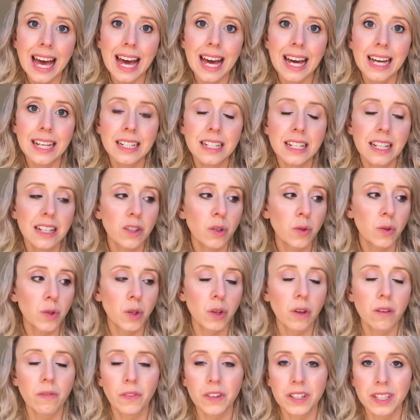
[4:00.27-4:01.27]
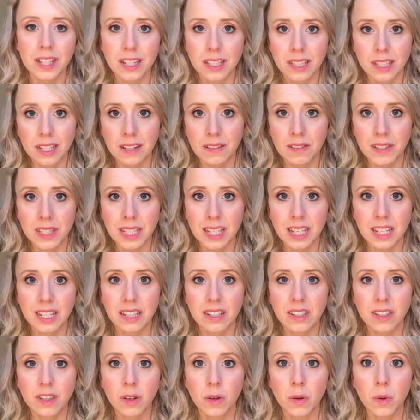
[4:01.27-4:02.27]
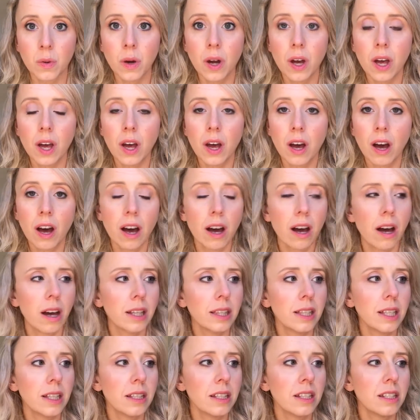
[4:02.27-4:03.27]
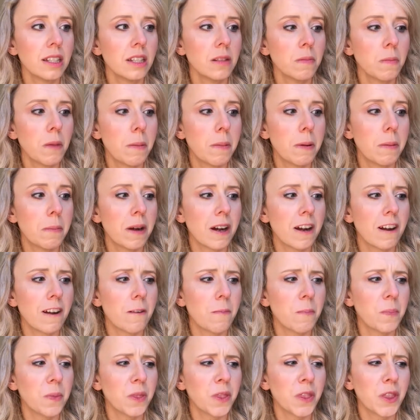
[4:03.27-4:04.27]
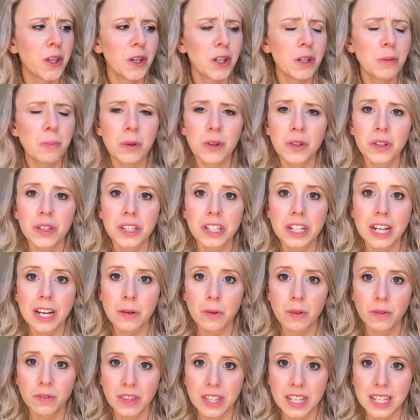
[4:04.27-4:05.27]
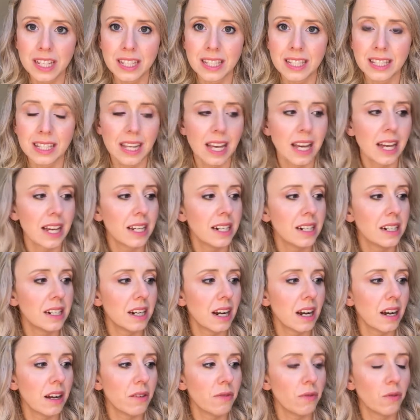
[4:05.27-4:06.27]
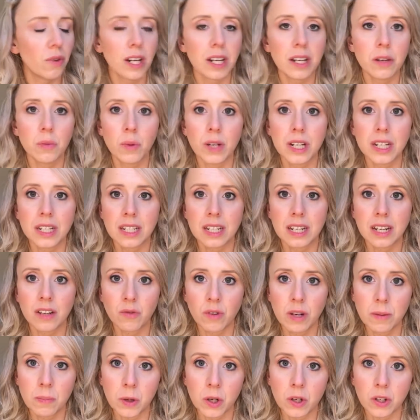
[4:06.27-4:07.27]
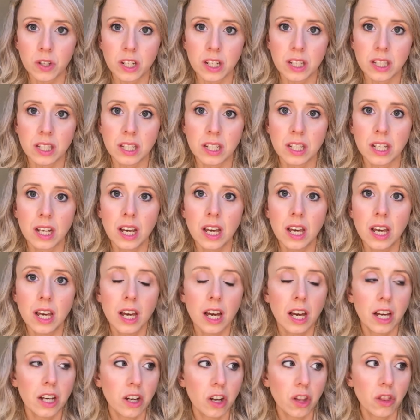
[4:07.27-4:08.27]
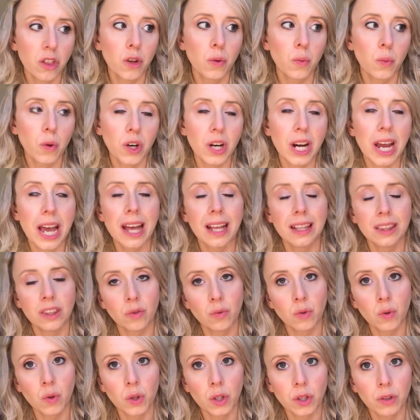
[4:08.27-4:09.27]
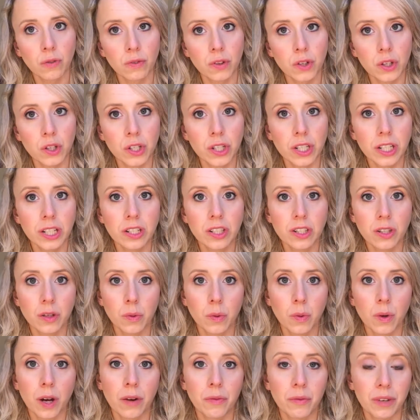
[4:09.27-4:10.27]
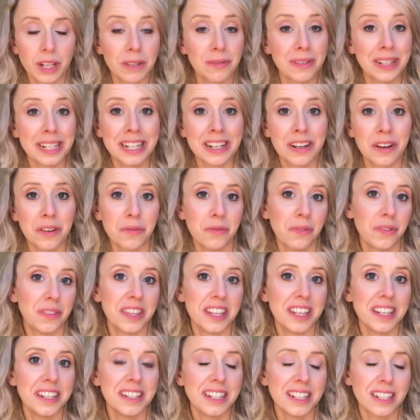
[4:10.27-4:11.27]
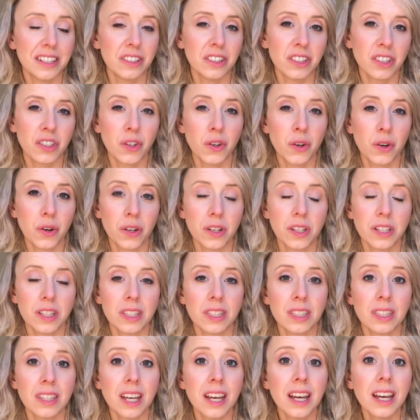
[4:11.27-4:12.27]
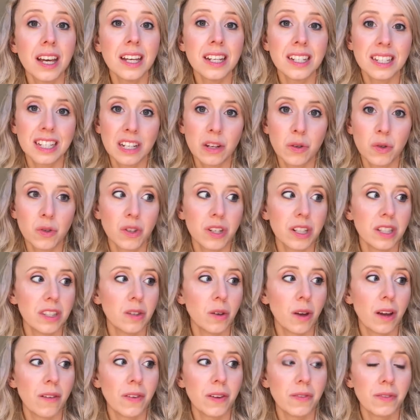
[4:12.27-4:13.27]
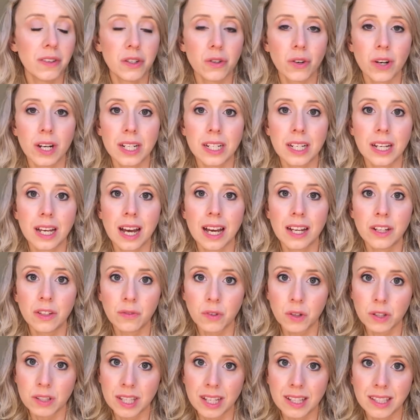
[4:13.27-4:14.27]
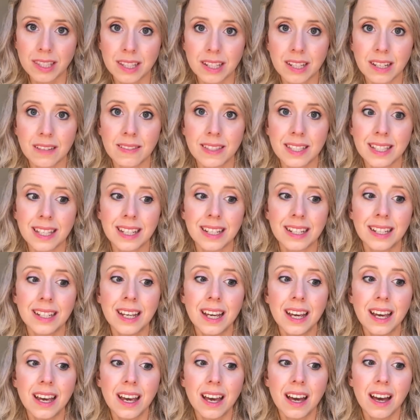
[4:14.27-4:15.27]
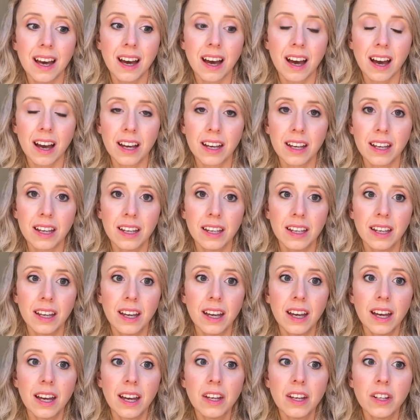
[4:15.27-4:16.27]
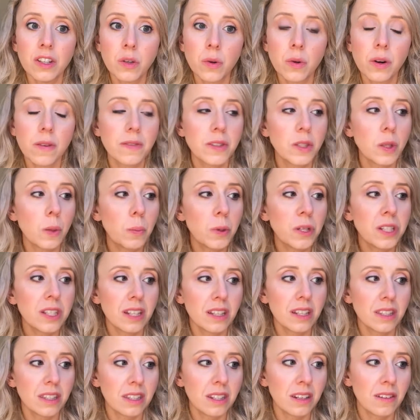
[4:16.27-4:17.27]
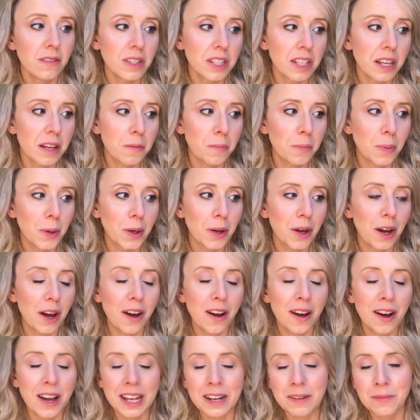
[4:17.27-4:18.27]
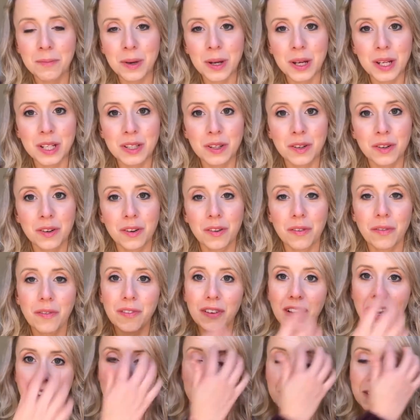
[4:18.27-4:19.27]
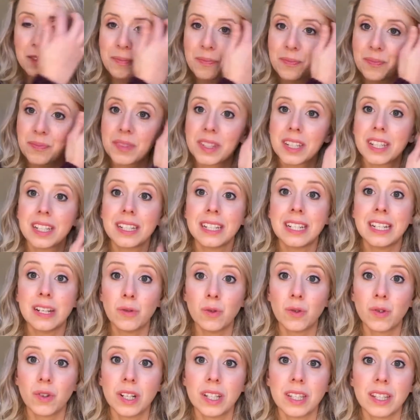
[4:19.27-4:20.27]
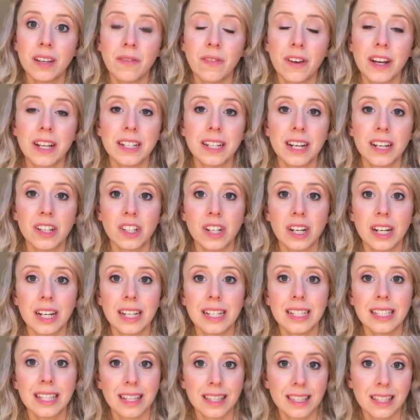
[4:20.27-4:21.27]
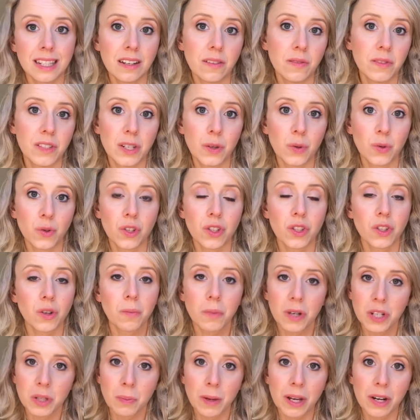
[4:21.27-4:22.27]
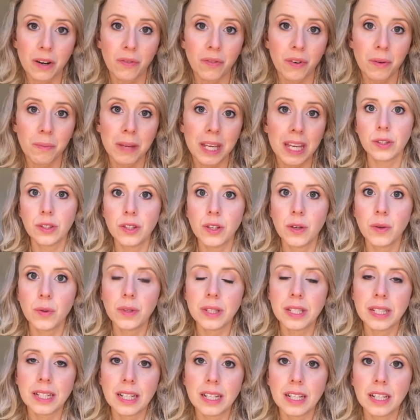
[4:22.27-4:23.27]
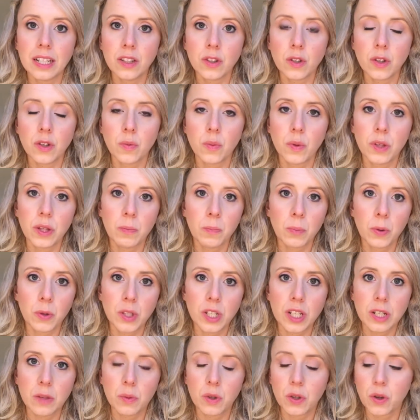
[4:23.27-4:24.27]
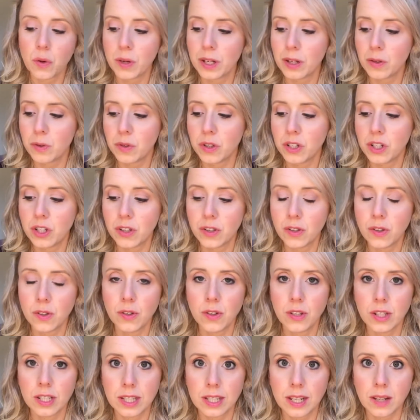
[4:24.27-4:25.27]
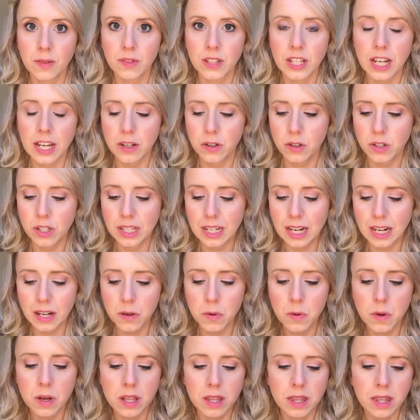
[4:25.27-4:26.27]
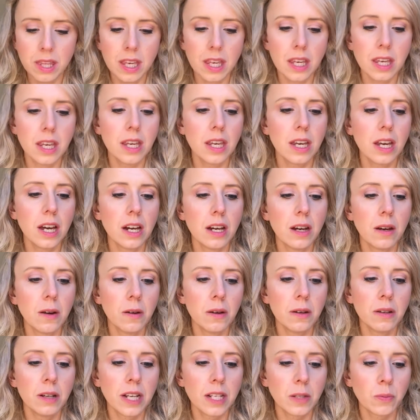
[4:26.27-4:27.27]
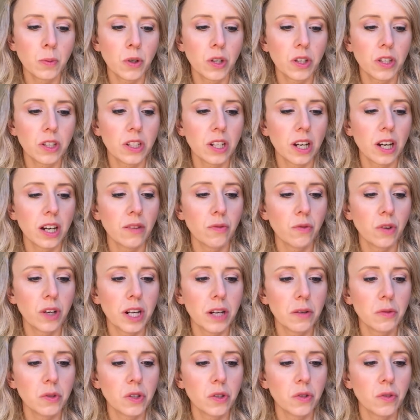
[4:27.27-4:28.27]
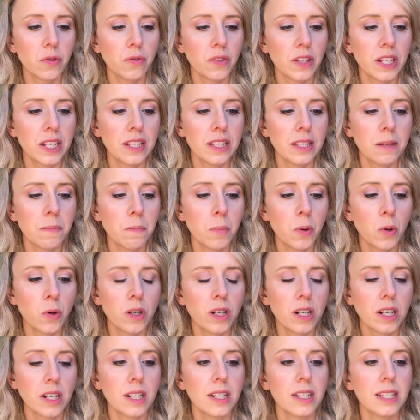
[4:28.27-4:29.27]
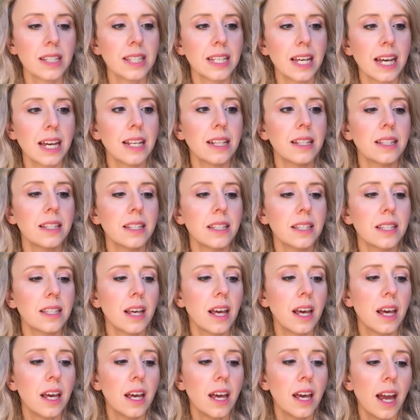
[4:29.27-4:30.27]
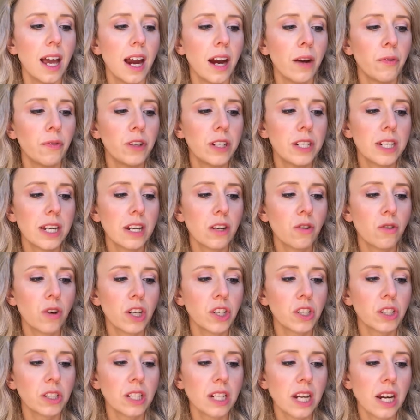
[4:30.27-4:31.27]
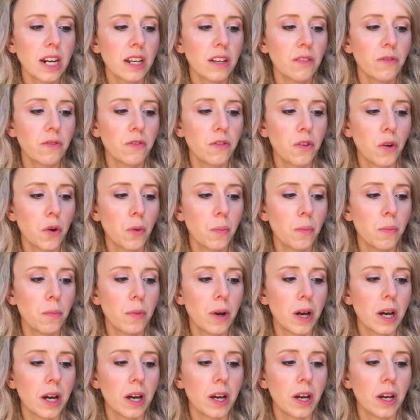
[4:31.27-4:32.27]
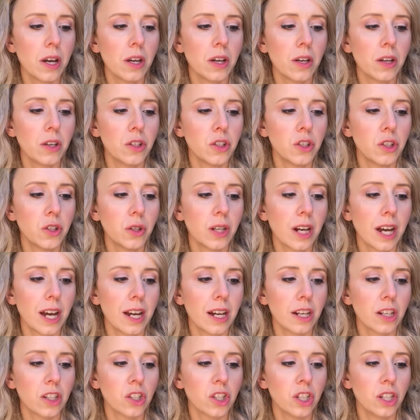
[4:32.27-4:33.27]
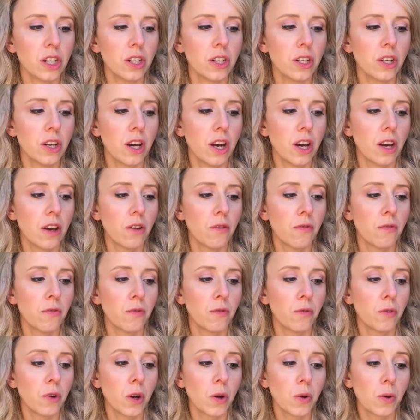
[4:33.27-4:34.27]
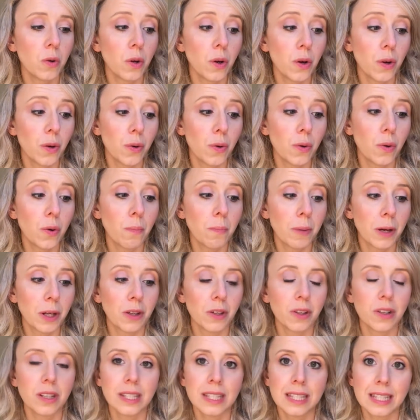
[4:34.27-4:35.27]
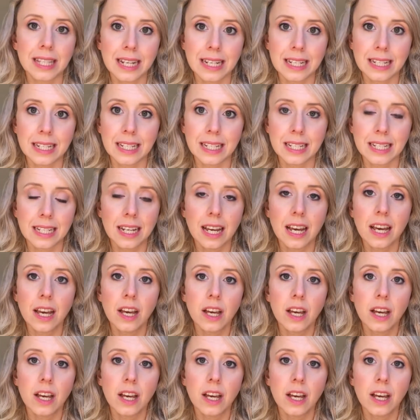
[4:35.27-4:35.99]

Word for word: and it's also good for sensitive skin. So I think this is maybe my third bottle now of this, and I've already went and repurchased another one and the roller version. So I really love the Neal's Yard's deodorant. So if you haven't tried it and you've got sensitive skin, I don't have super sensitive skin, but in my sort of deodorants, I find actually sensitive deodorants are much better for me. So sticking sort of with body, we're going on to self tanners now. The next product I've run out of is the Bondi Sands Everyday Gradual Tanning Foam Dual Action Cocoa Butter Scented.